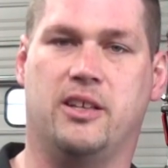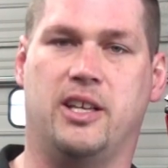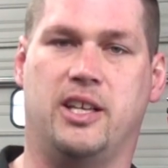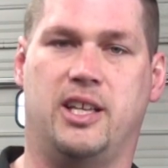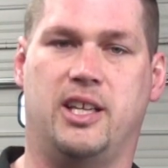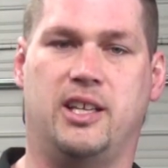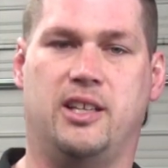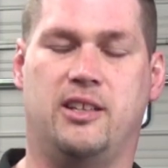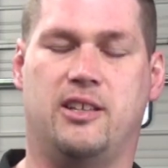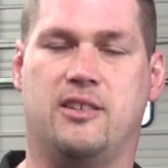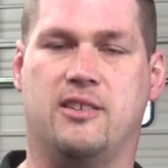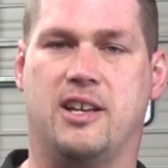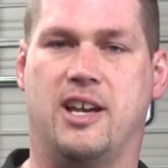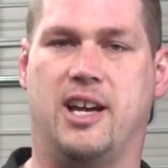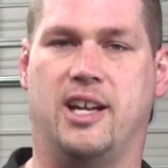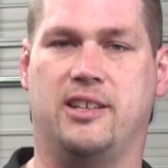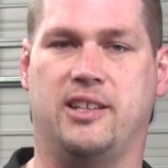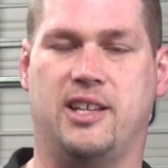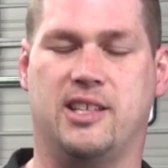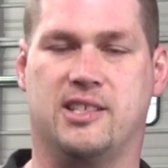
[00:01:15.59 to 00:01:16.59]
and
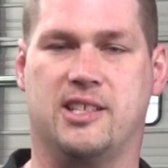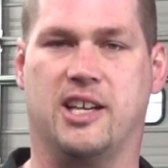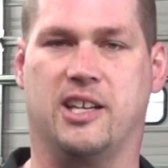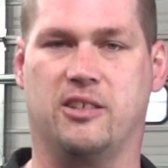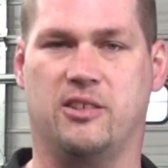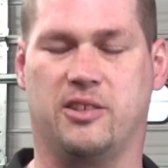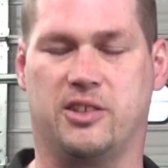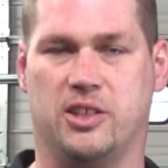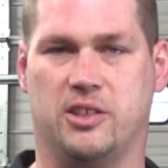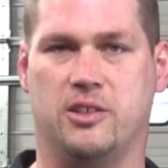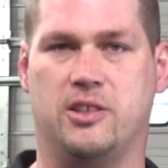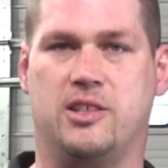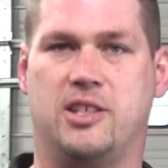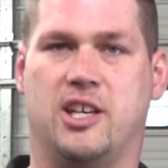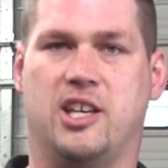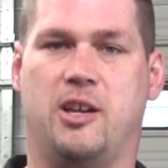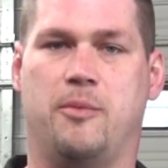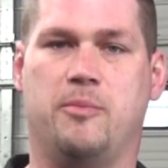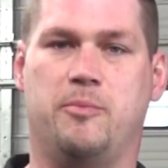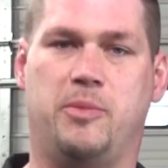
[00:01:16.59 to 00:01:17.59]
not a second or third
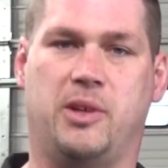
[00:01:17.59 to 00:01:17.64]
time,